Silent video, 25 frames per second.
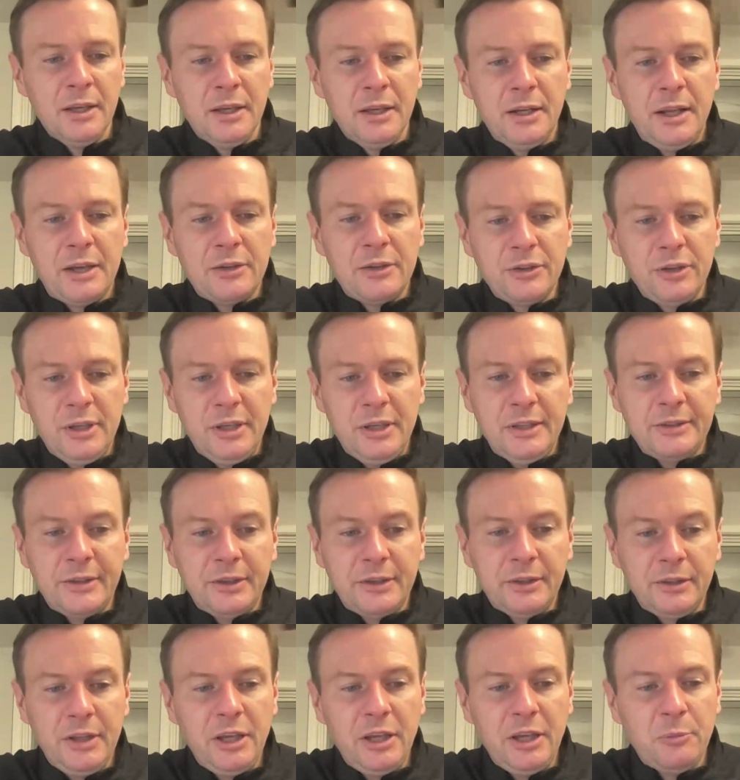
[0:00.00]
It actually is a
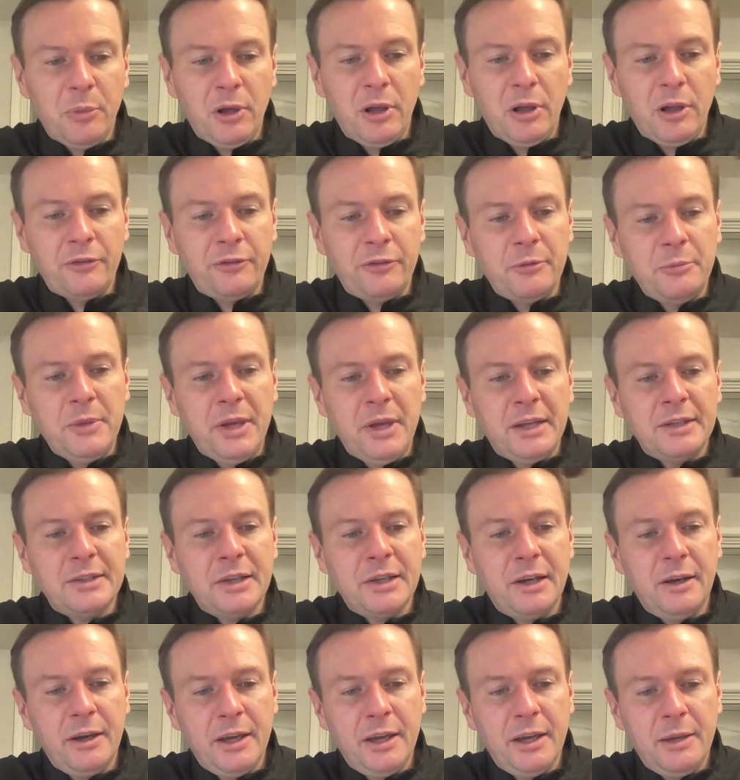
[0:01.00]
league ball from that
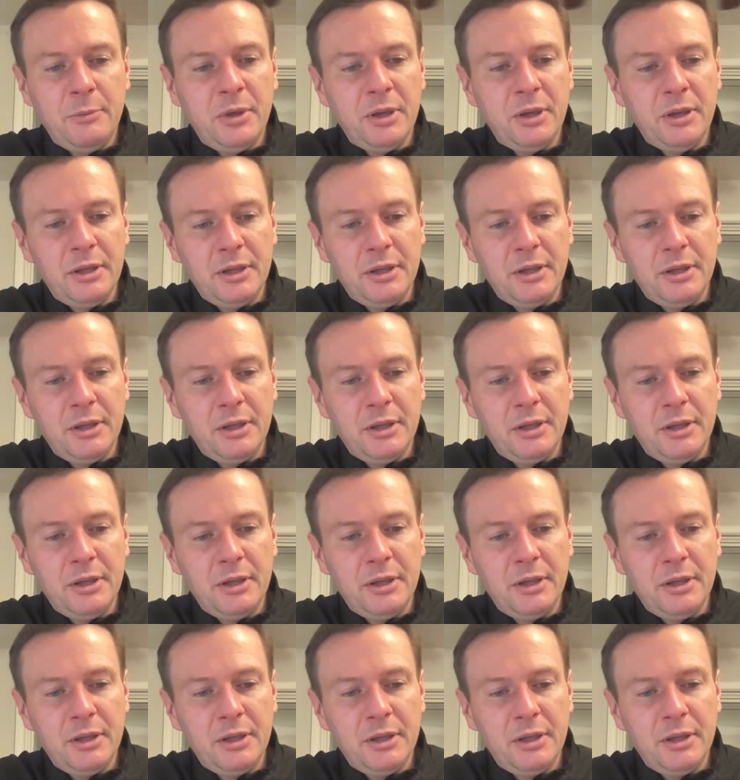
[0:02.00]
time.